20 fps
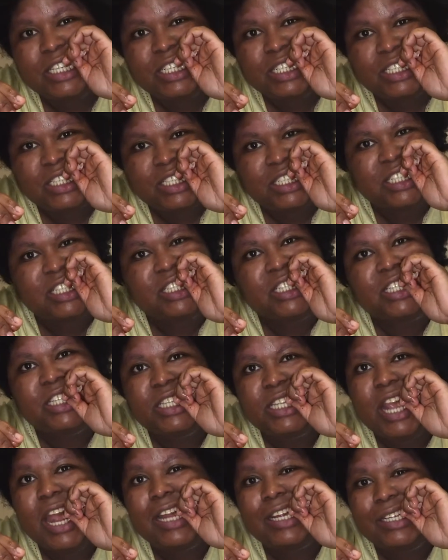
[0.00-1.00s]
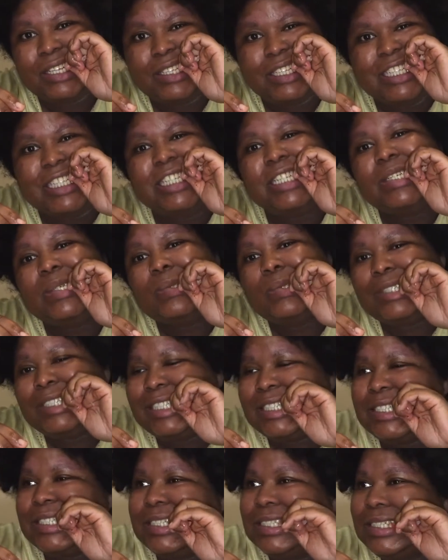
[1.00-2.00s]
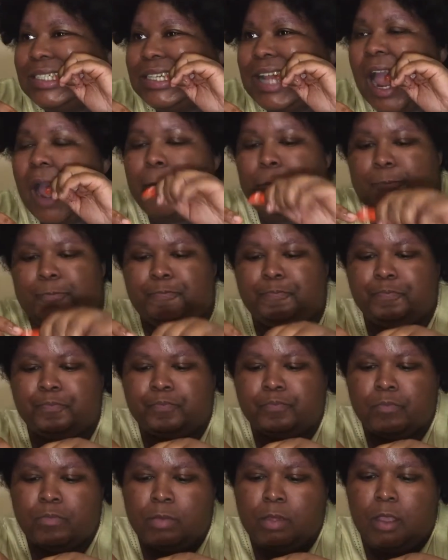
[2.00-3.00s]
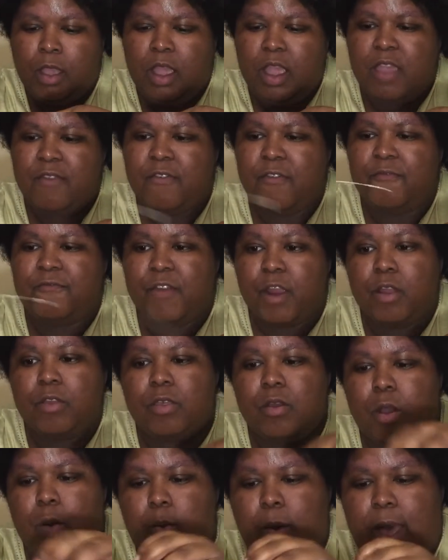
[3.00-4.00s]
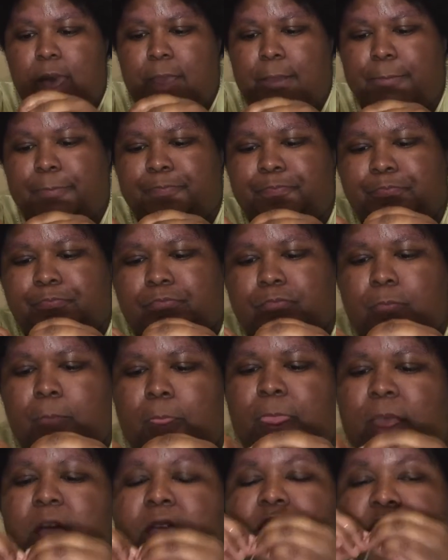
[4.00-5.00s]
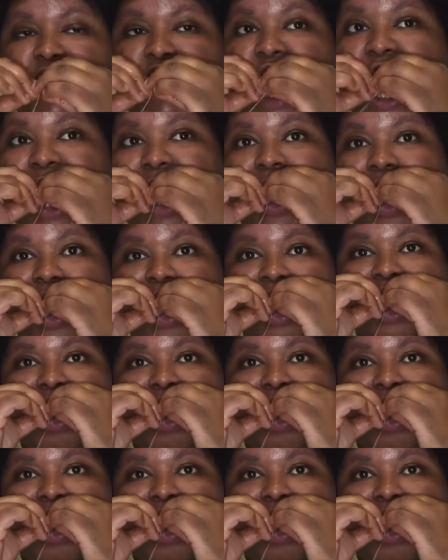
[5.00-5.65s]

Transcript: because now I gotta walk even further away in the snow